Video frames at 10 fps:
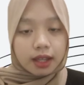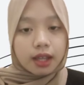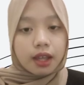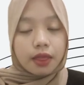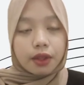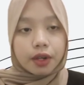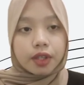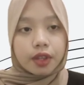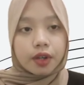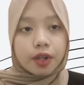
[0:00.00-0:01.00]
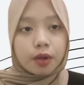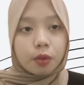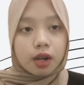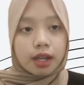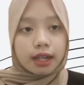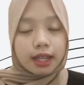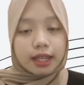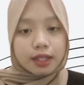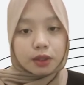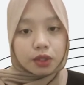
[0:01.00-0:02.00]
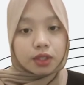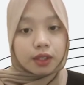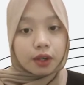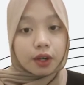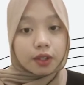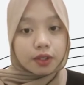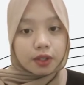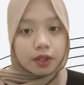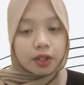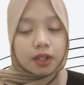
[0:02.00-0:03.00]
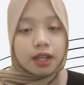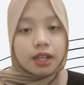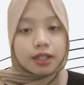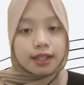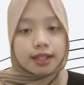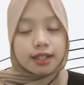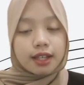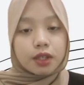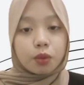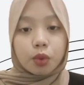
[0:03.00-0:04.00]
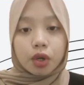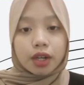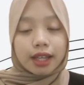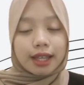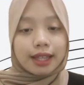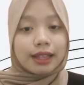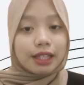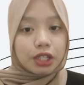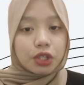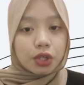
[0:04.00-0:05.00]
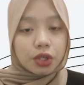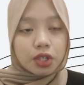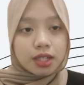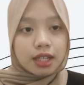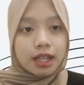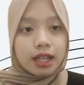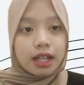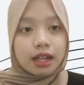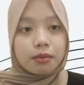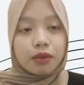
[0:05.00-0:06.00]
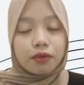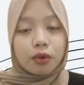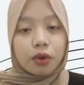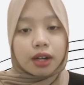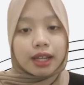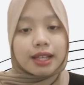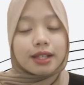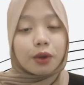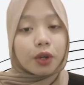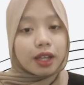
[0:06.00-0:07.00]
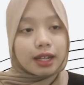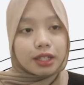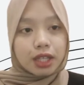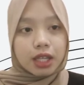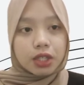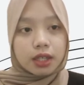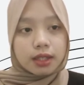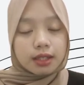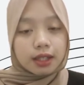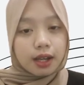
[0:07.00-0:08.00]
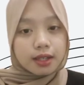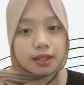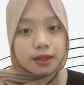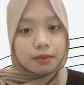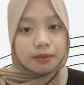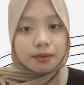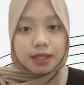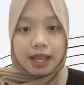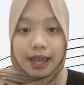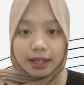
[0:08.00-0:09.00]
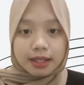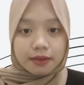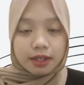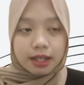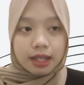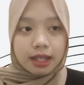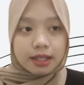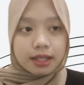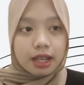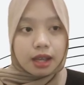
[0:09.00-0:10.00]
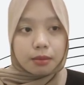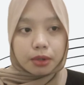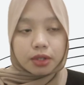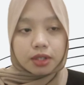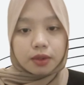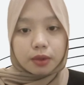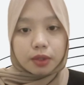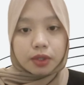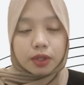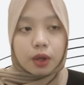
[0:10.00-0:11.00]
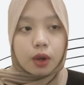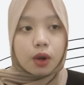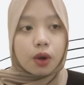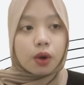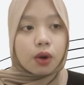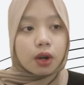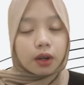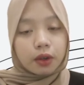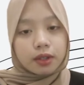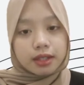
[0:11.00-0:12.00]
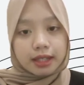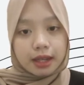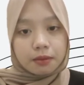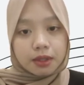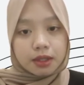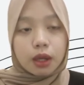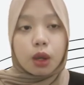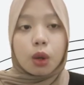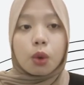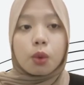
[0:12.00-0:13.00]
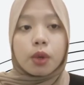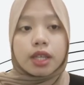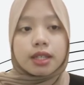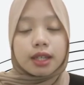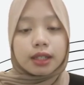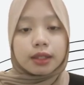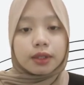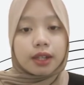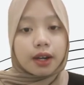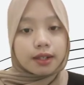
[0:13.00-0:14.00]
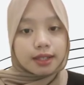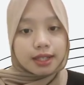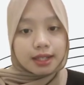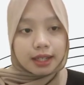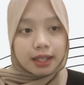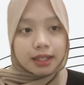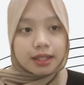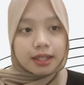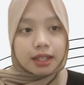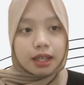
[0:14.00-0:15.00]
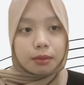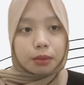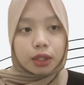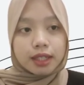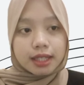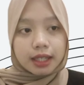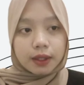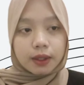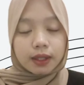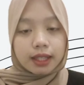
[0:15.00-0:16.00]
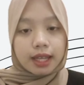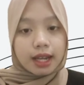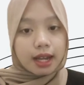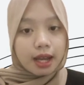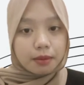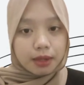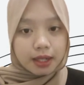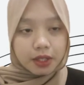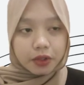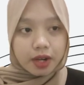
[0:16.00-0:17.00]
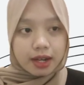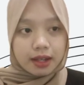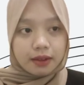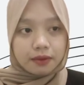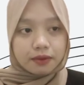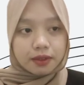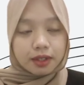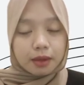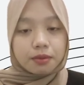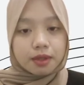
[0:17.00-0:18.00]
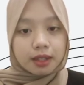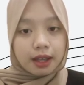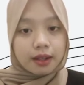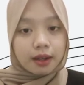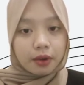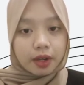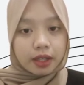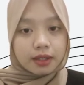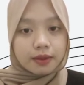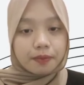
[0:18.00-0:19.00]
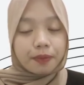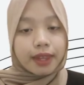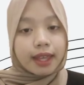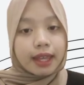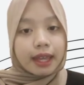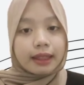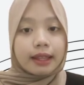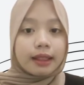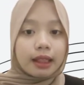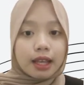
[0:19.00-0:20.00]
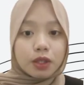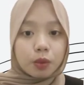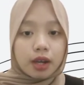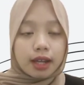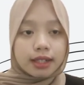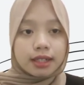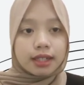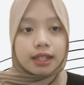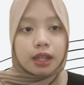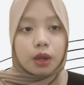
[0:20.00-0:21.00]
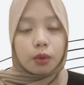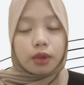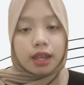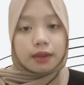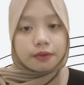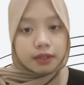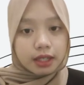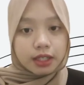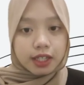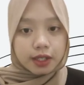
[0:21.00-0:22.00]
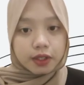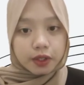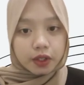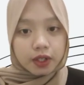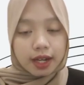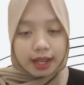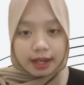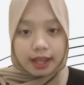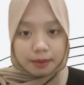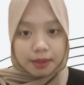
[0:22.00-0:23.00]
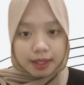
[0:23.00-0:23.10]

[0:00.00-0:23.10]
The third one is social culture, such as work and leisures. Number 4 is organizations, customs, activities, procedures, or concepts, which include artistic, political, and administrative subcategories. And then the last one, we have gesture and habit.